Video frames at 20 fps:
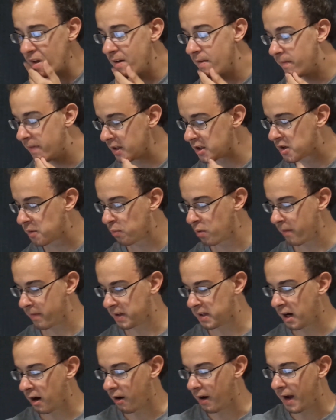Vince
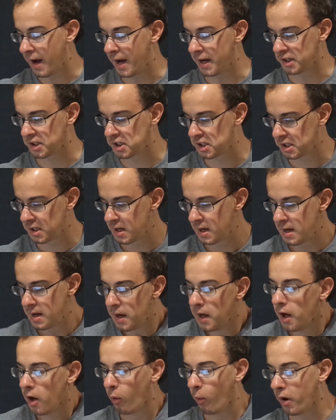Privatera asks,
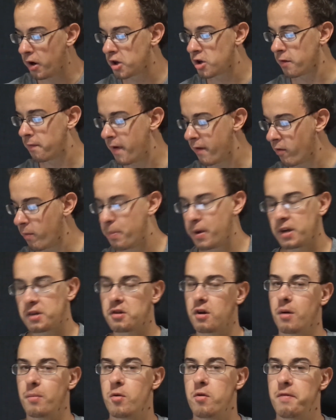what is your favorite
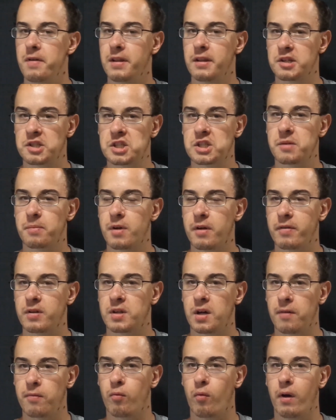Pixar movie? This is a bit of a
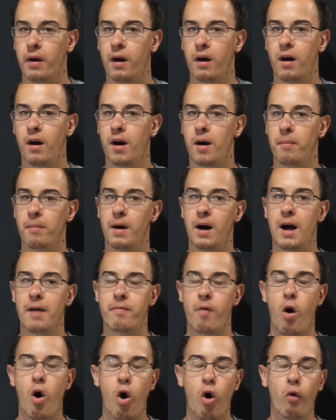tough one. Um, I've
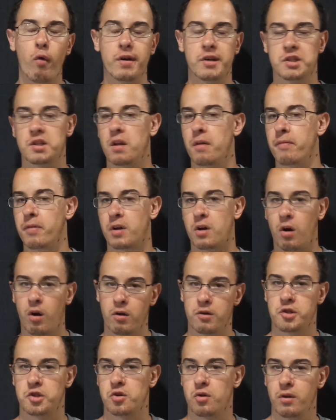always loved the
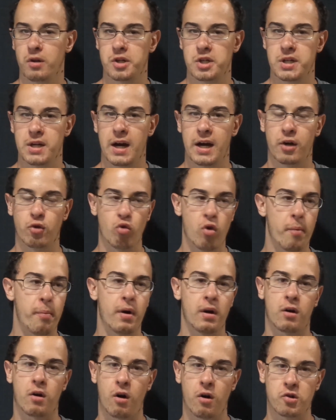Cars trilogy. I grew up
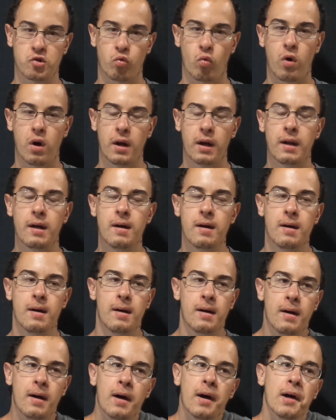on Cars 1.
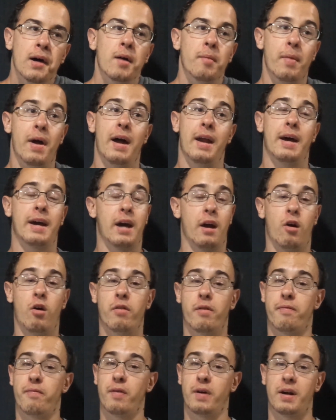Man, I got all
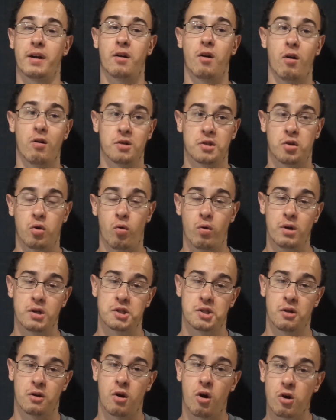the freaking Cars
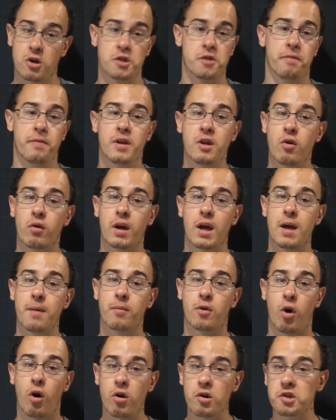toys. The Cars video game.
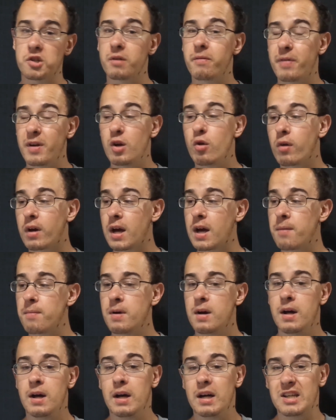Cars the video game
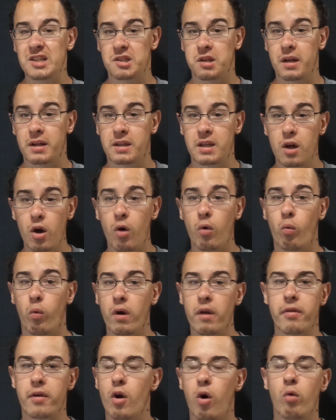is like the one
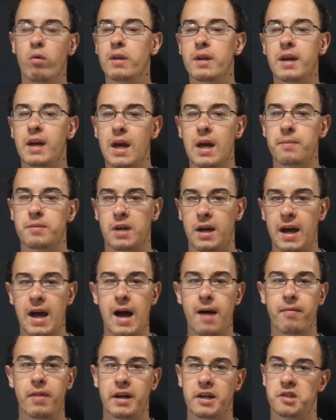of the only games I
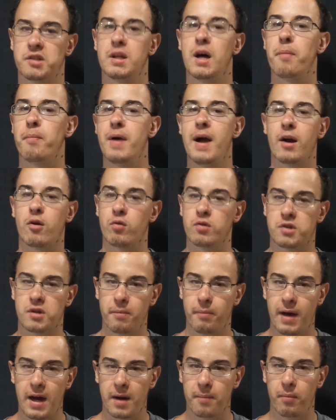have that is not backwards
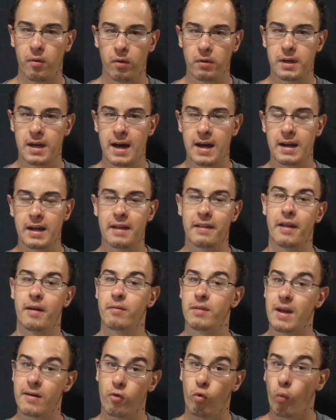compatible yet, and
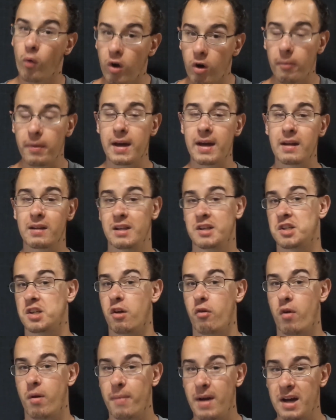that never will be unless they
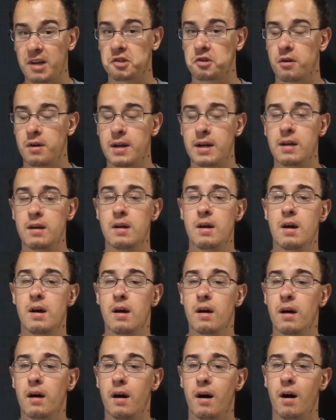remaster it.
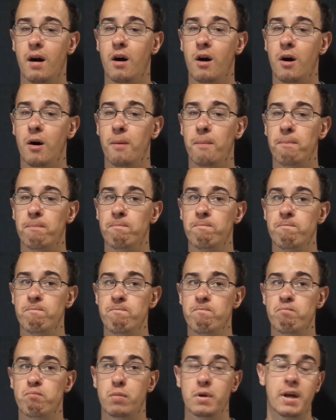Um,
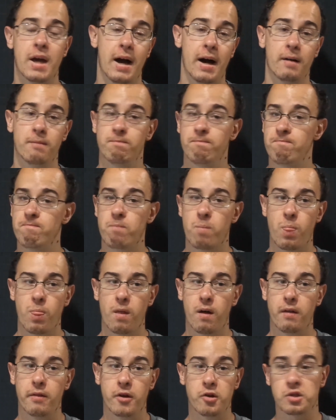but yeah,
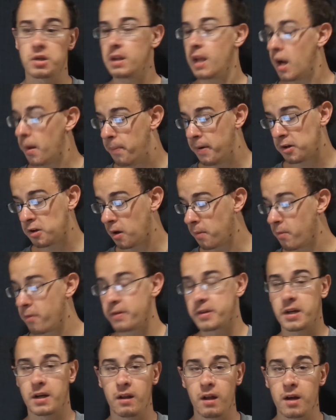there's a lot of Pixar
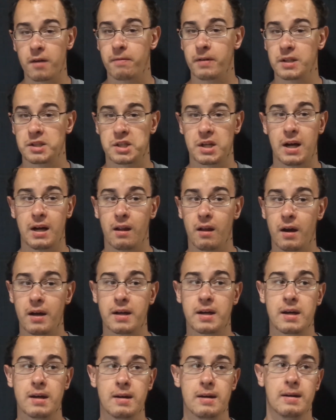movies I like, Vince. I like,